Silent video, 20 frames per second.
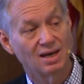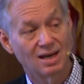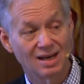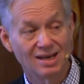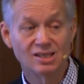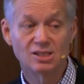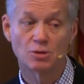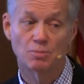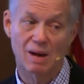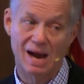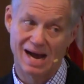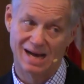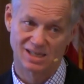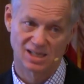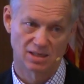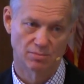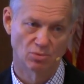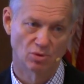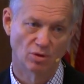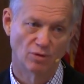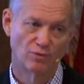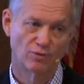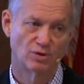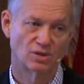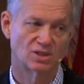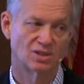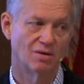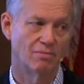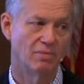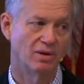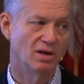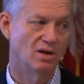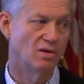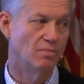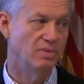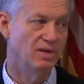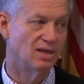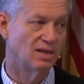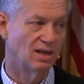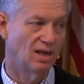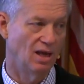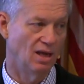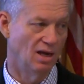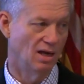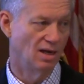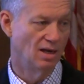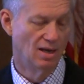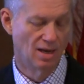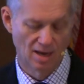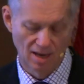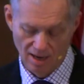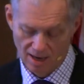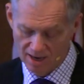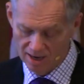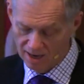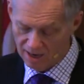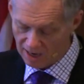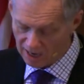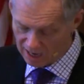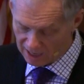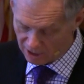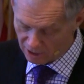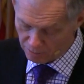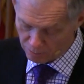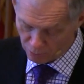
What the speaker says: is possible for somebody to be a king and a